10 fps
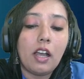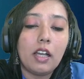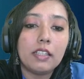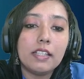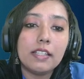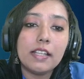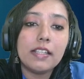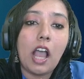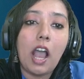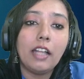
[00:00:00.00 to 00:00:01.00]
this is
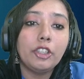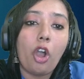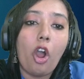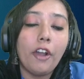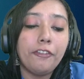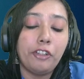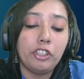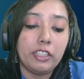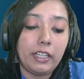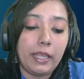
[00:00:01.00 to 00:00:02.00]
our thought for
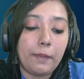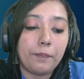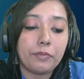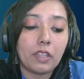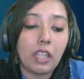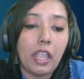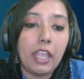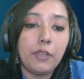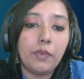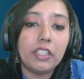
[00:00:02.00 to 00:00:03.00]
the day.
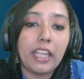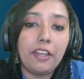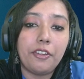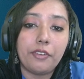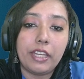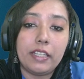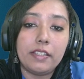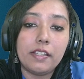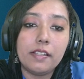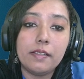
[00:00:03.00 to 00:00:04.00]
Anyone can read
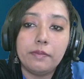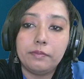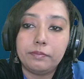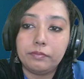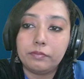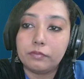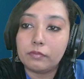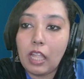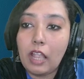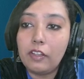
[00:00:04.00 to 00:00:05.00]
this?
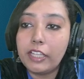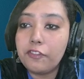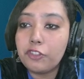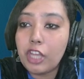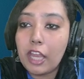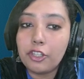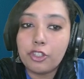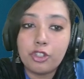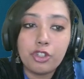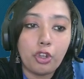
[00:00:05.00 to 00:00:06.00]
I will give chance
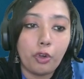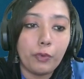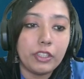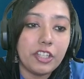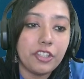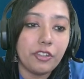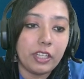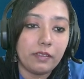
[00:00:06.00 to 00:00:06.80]
to Jovida Shri.